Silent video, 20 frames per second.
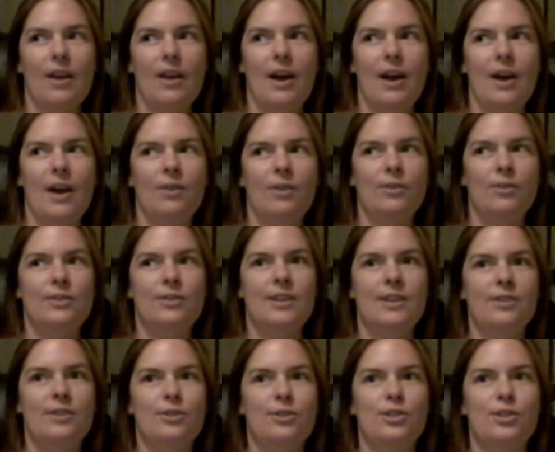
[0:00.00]
I don't
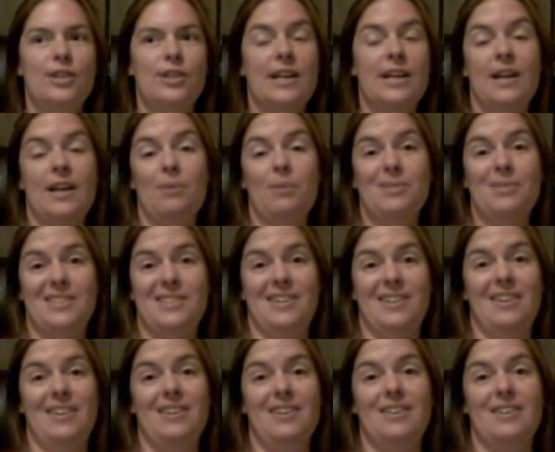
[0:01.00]
understand. And I was
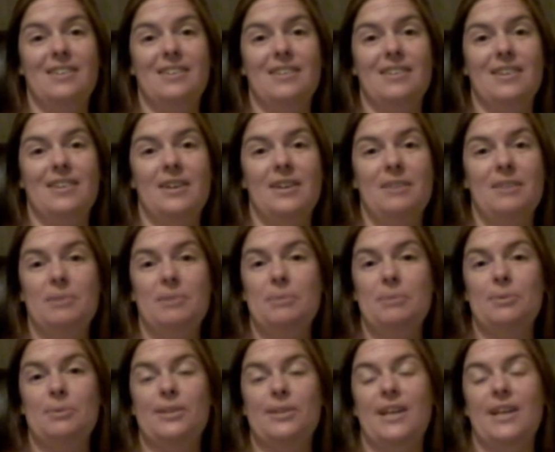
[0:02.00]
young. And
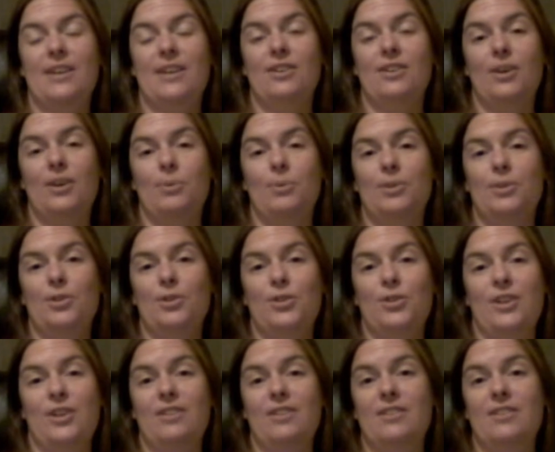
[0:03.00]
people say, when you're
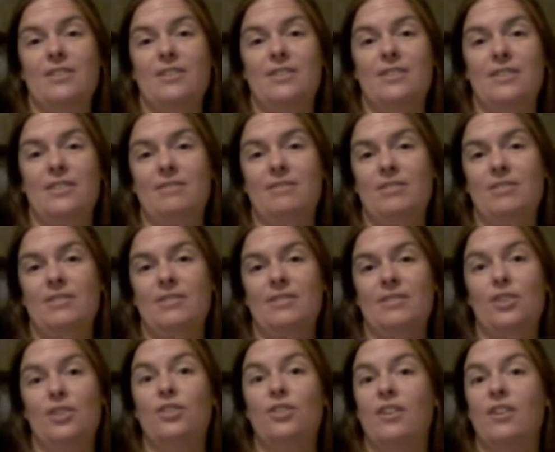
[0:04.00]
young
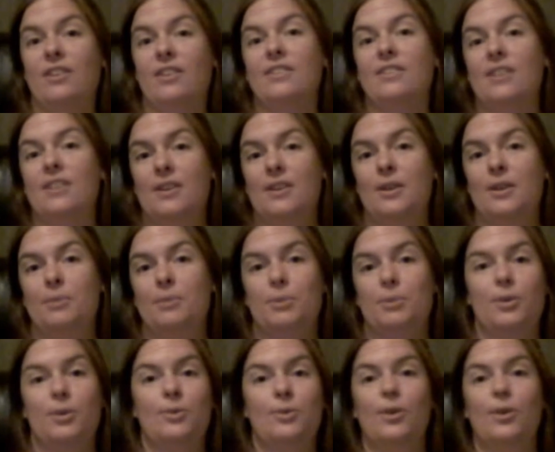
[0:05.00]
and dumb.
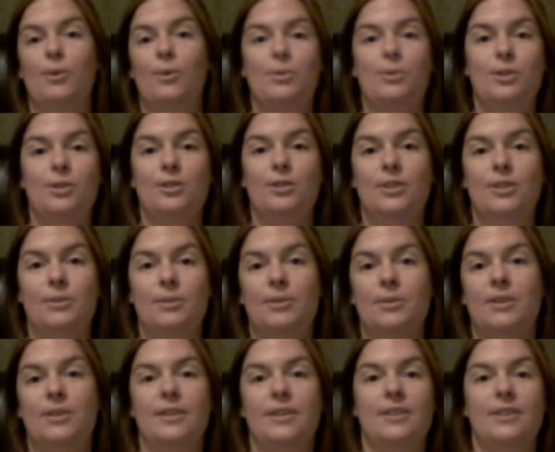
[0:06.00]
You don't know what you're
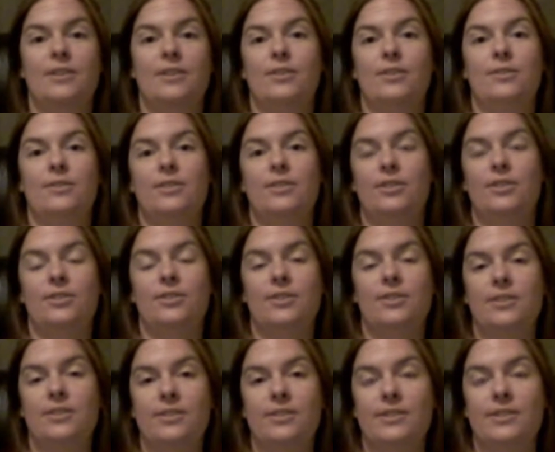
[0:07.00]
doing. You're
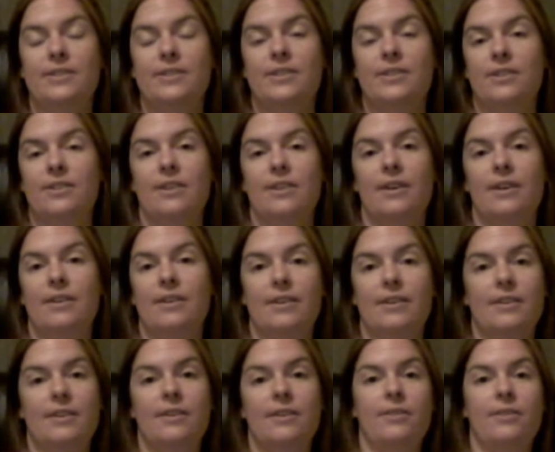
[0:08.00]

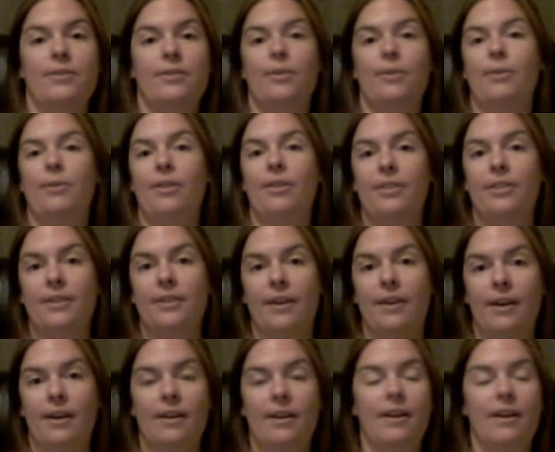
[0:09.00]
young. You don't know nothing
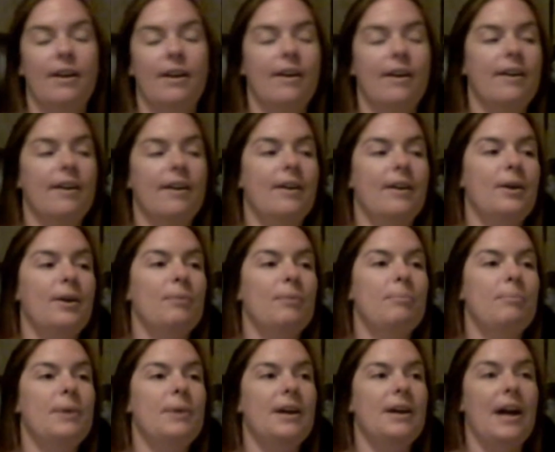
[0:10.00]
yet.
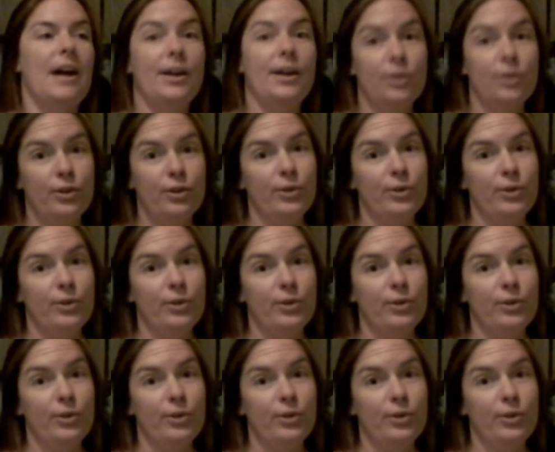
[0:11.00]
But and